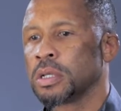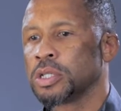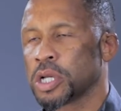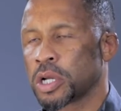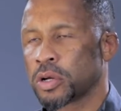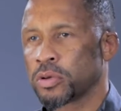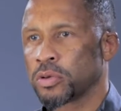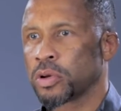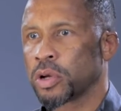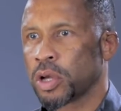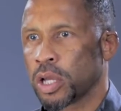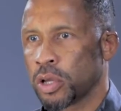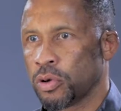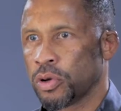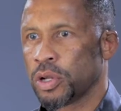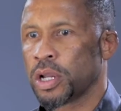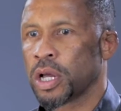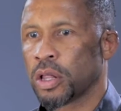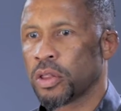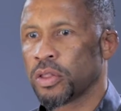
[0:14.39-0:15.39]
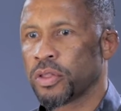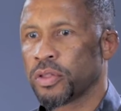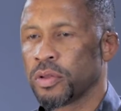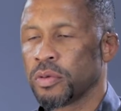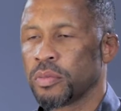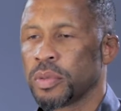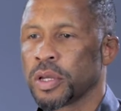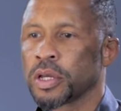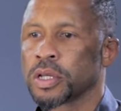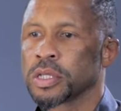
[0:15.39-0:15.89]
general good
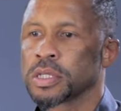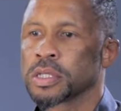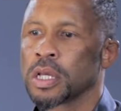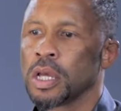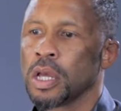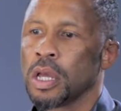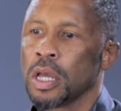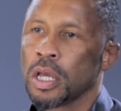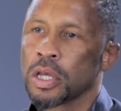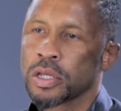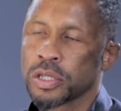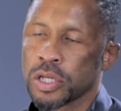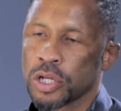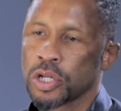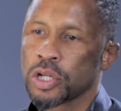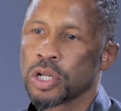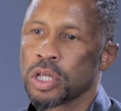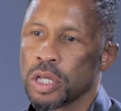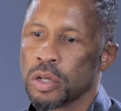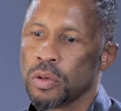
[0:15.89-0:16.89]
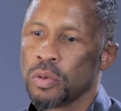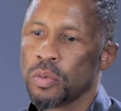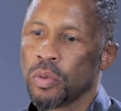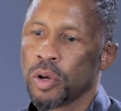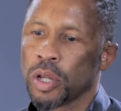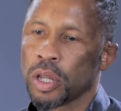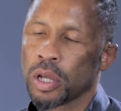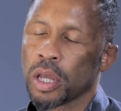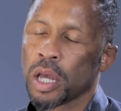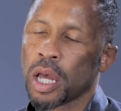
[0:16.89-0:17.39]
health, because essentially
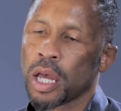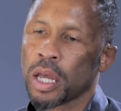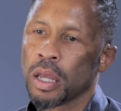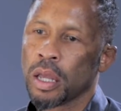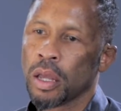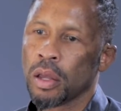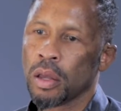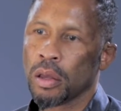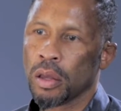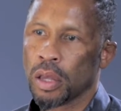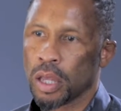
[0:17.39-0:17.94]
when a guy